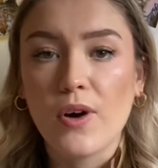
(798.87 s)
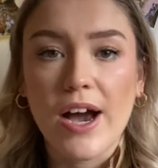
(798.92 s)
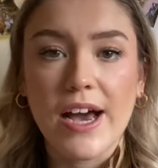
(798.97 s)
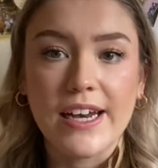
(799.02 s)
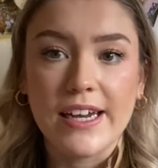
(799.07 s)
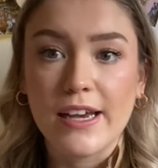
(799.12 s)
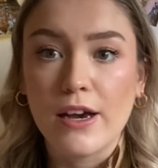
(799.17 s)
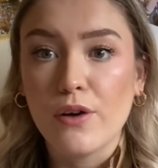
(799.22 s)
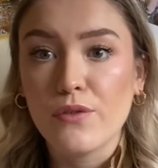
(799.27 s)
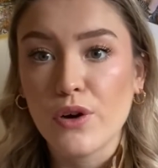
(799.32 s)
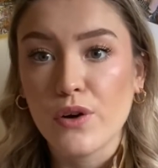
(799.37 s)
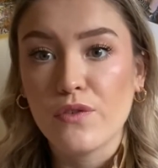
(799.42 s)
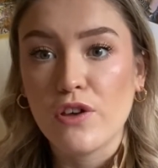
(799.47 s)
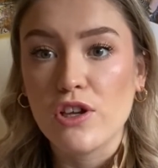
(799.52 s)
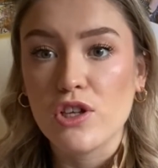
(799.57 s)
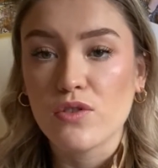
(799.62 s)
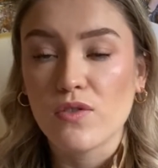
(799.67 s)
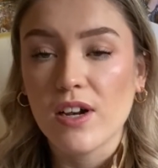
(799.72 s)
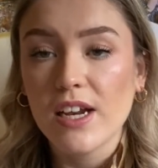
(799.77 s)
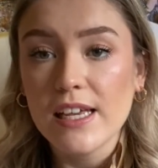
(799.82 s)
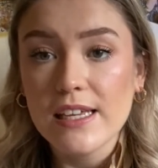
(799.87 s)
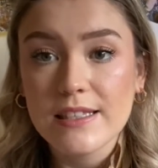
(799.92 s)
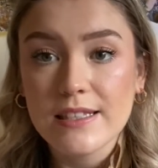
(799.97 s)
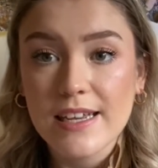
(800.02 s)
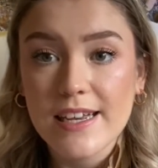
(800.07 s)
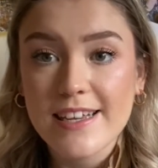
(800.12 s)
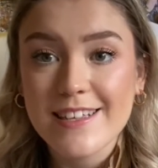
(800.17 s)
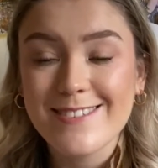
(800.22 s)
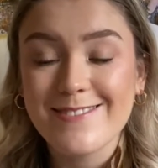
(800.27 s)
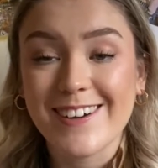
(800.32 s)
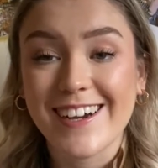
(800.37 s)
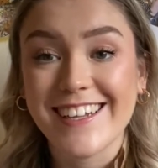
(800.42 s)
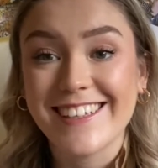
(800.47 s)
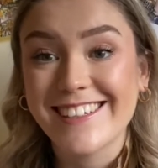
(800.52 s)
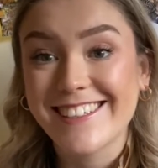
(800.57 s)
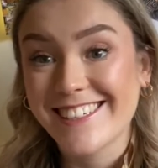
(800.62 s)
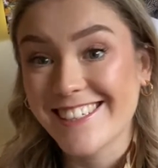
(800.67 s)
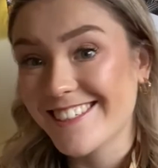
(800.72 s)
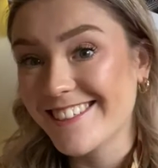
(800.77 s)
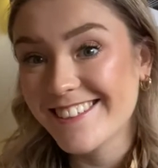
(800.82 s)
any of her future releases,
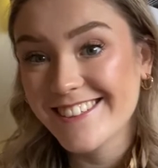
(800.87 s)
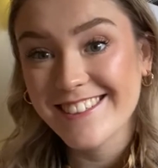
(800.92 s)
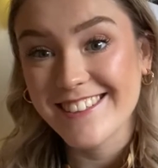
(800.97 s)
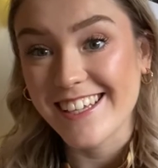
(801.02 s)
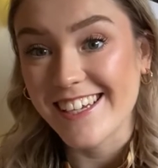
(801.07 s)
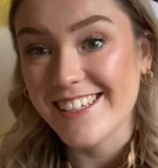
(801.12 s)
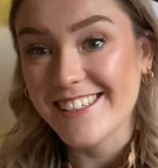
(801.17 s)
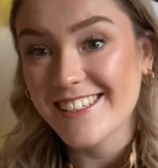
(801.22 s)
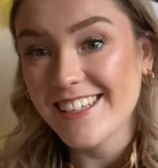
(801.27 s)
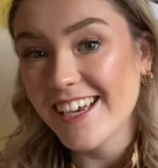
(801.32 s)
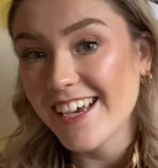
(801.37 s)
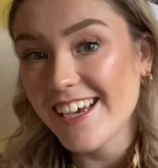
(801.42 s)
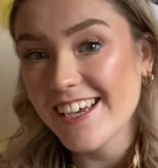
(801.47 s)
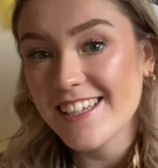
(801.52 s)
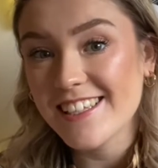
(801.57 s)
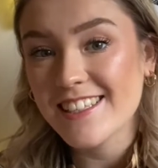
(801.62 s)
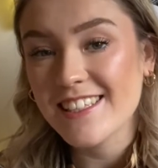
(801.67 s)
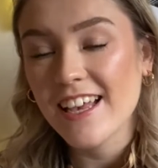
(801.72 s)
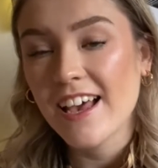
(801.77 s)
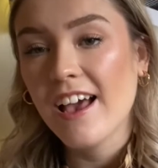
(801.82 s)
which this is.